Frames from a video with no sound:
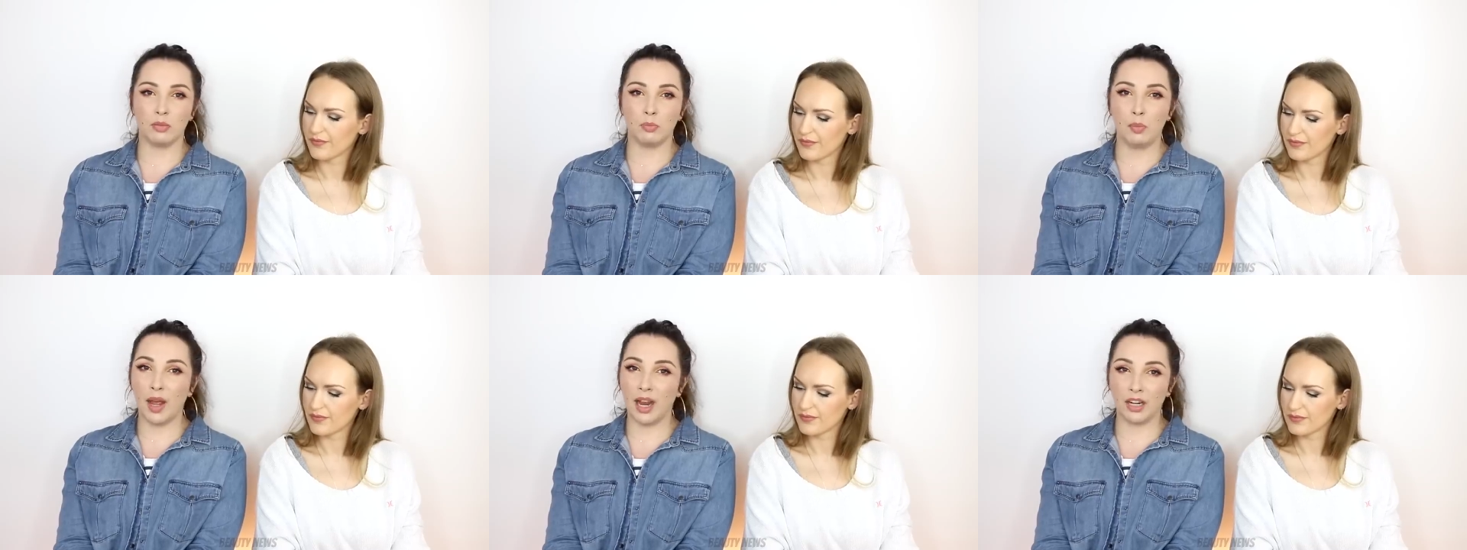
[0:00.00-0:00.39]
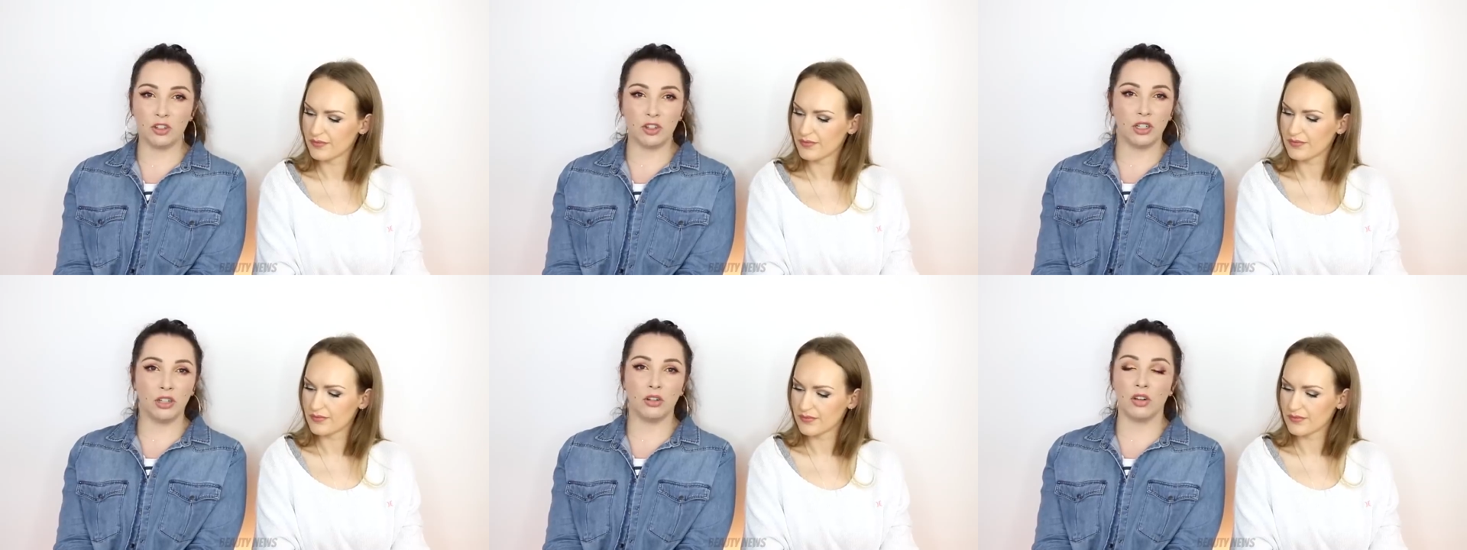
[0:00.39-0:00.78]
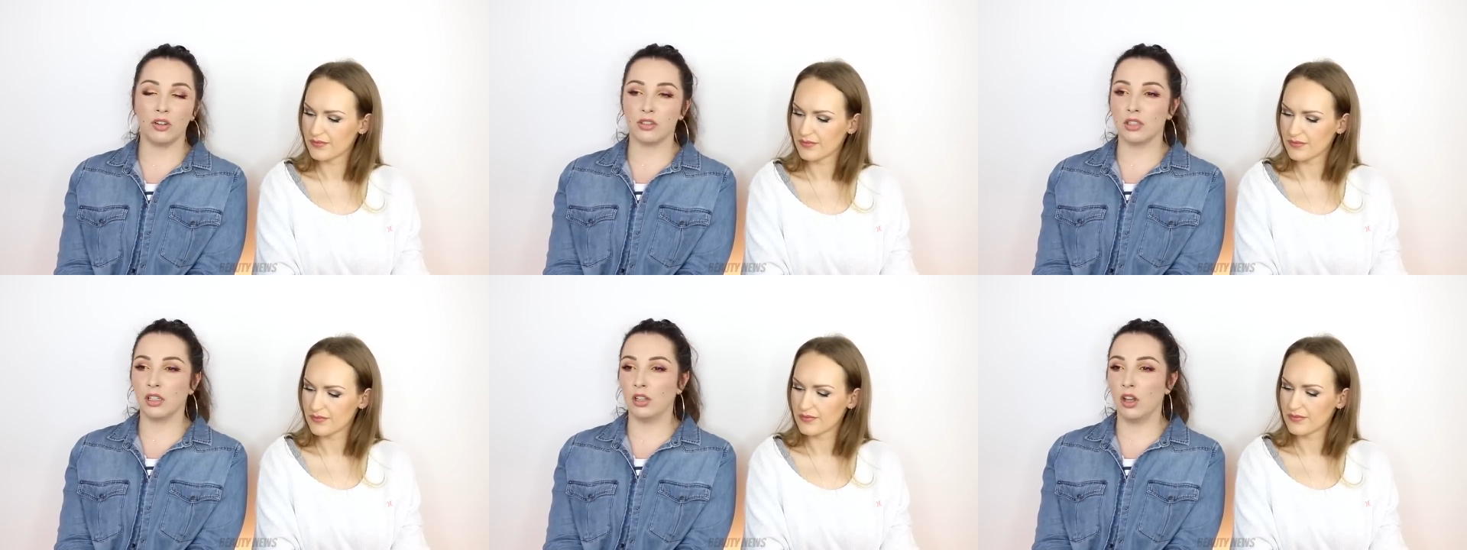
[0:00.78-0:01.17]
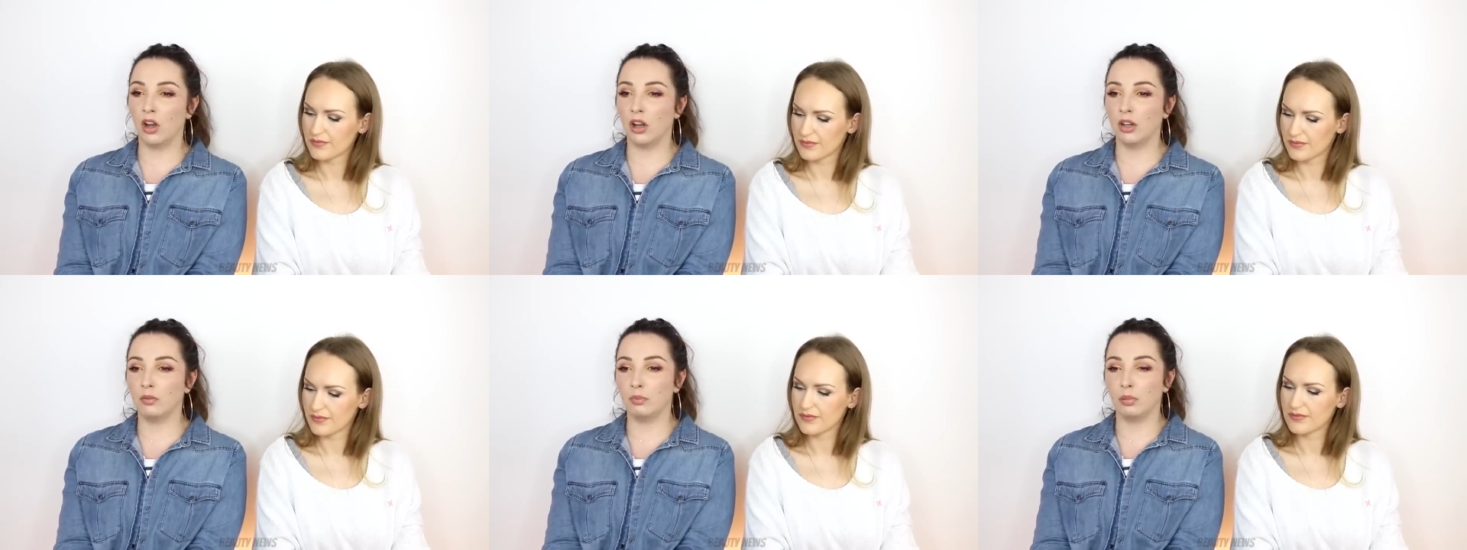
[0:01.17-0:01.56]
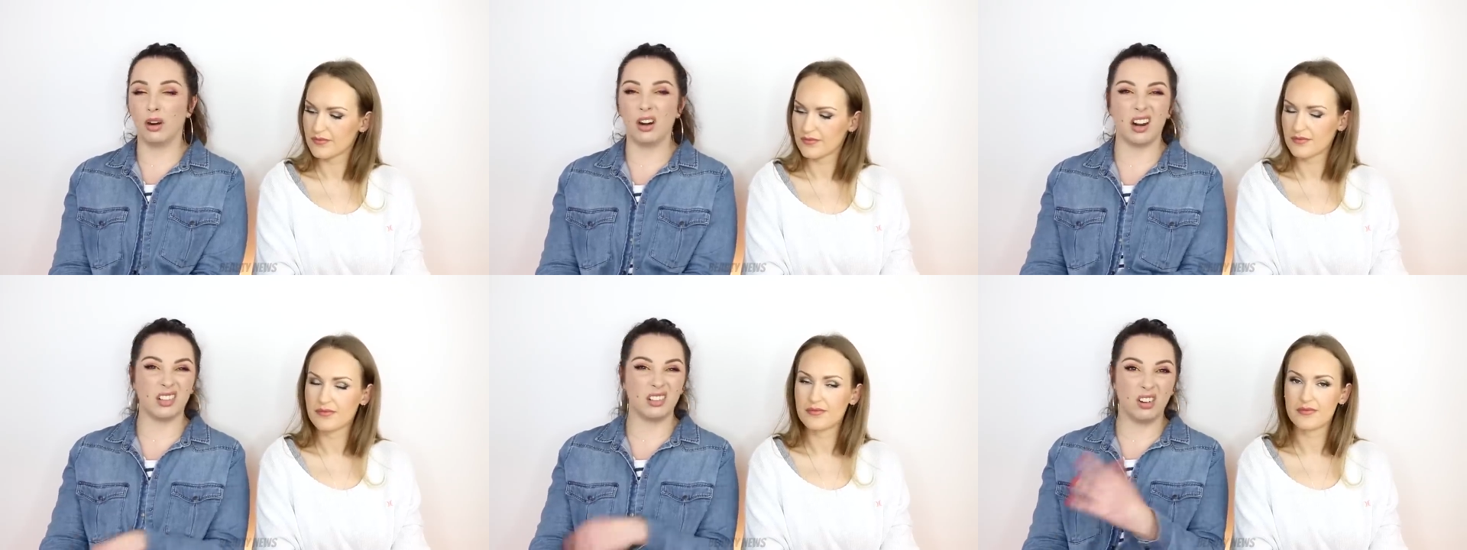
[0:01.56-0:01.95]
Speaker 1: Packaging costs a lot,
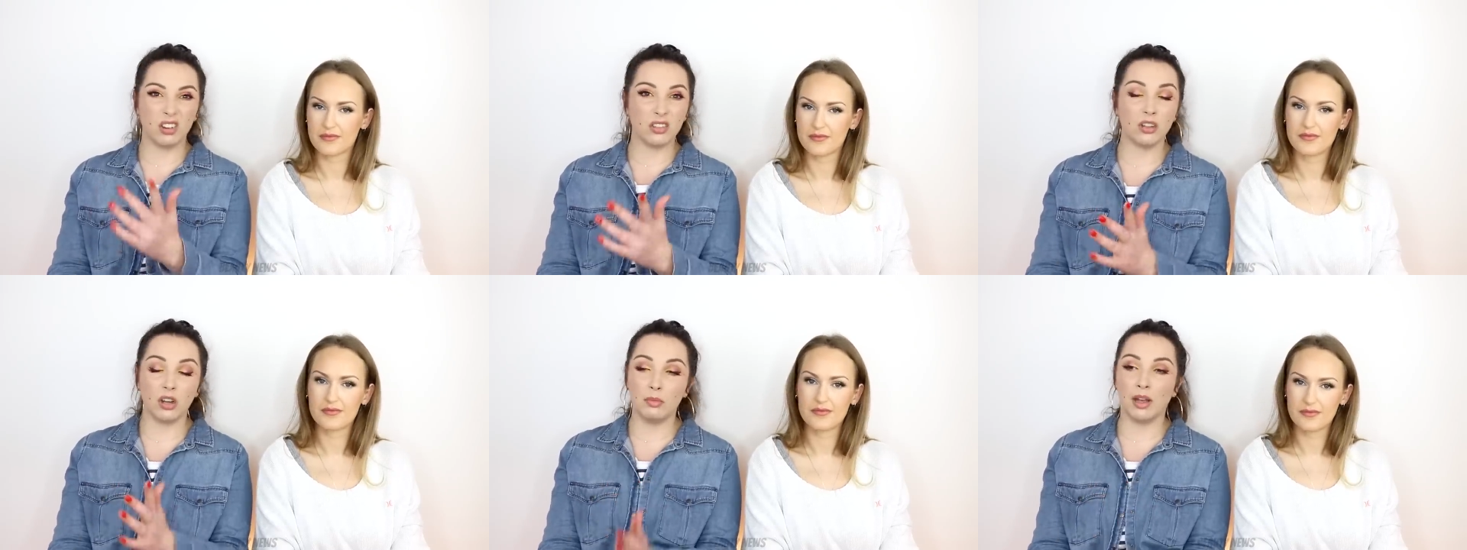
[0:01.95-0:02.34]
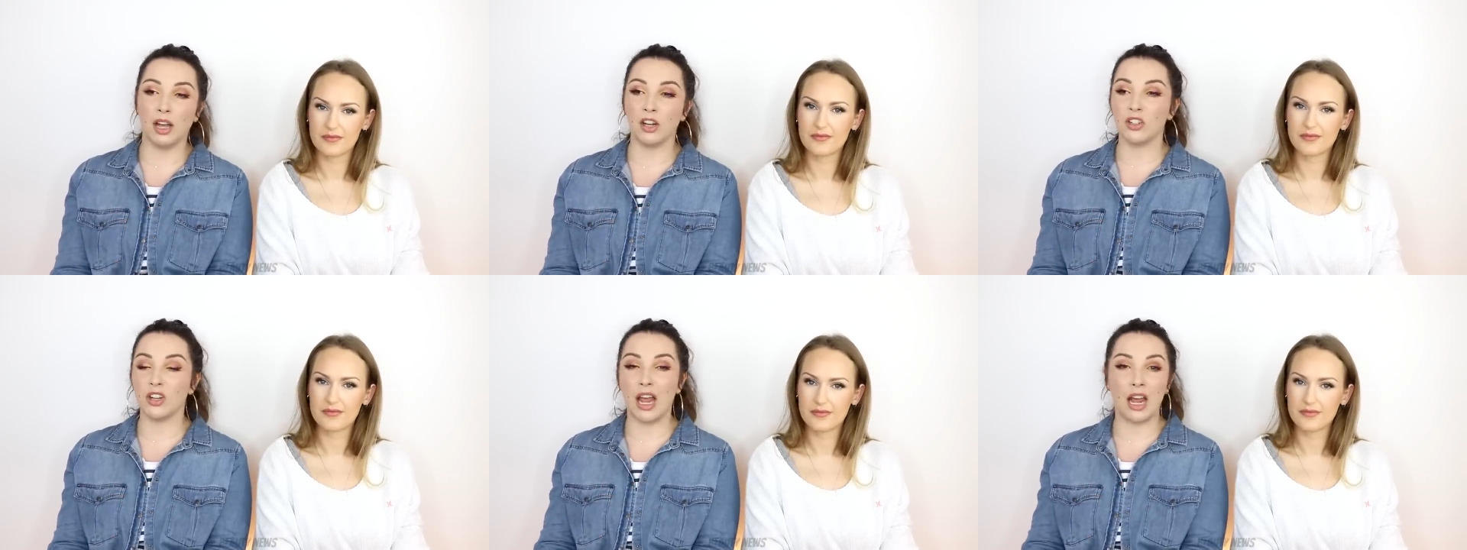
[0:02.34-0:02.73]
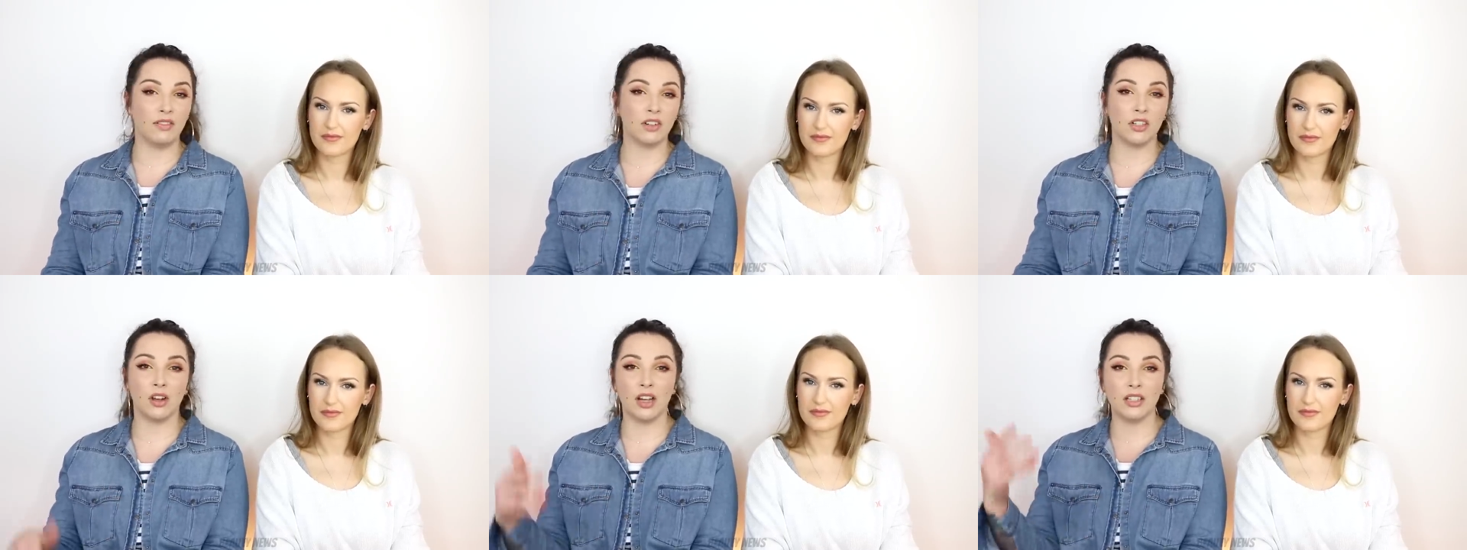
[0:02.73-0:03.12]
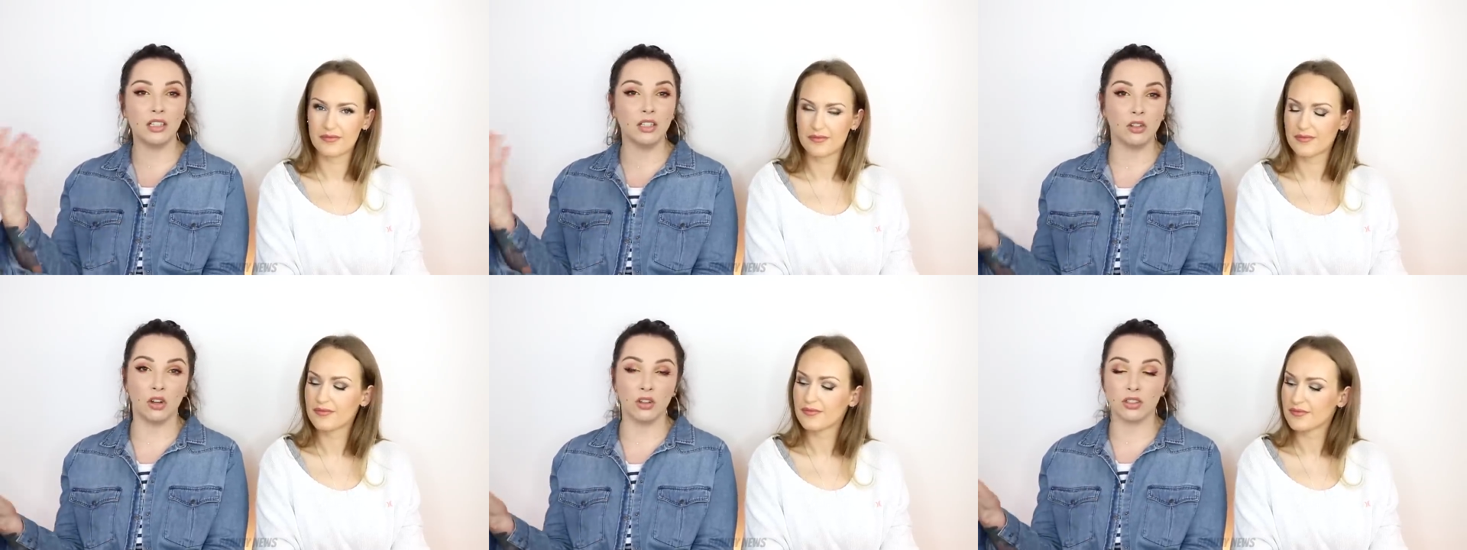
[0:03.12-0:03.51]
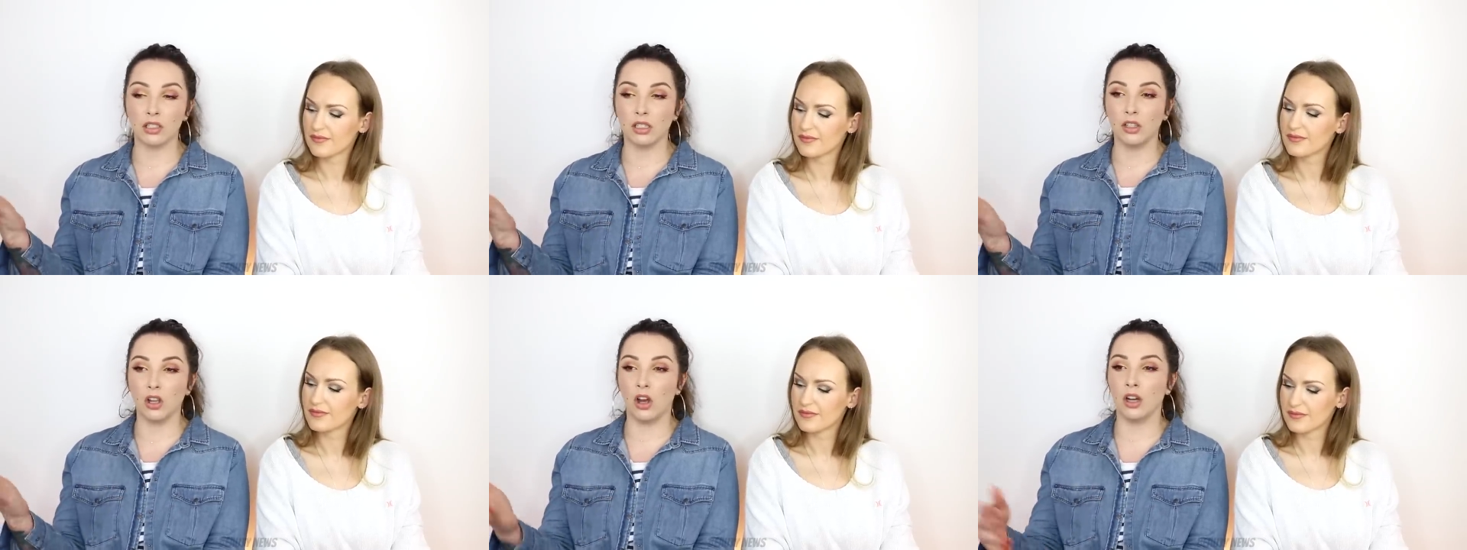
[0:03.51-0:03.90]
product not so much, advertising costs
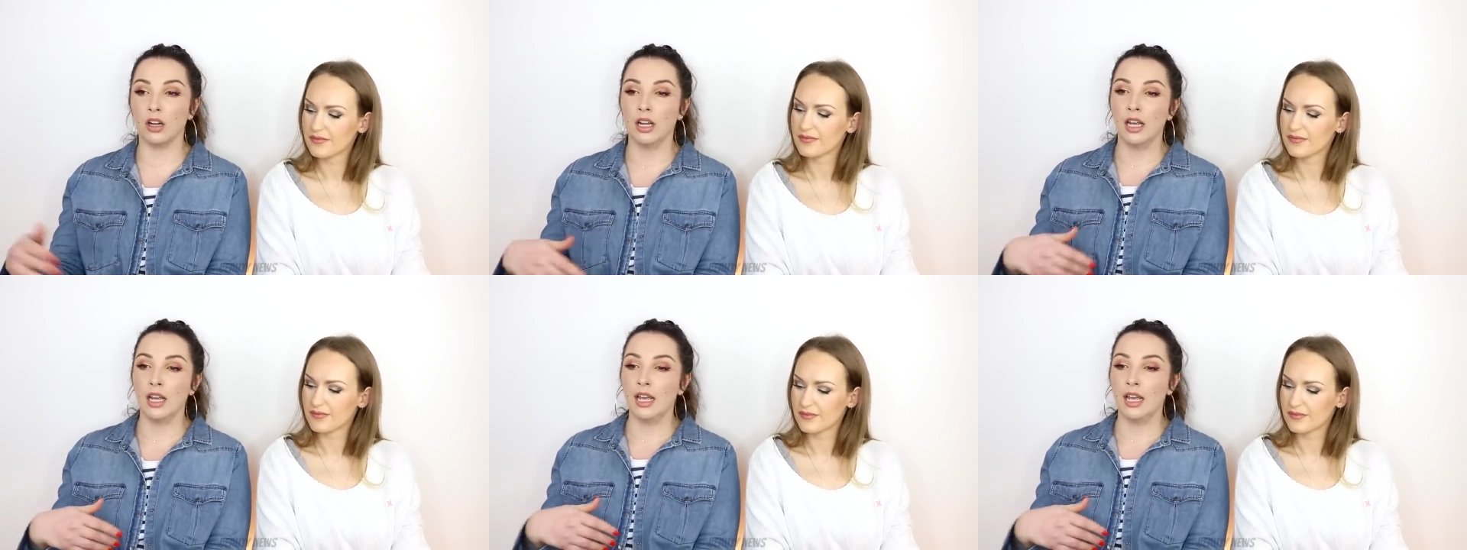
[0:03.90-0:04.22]
a lot.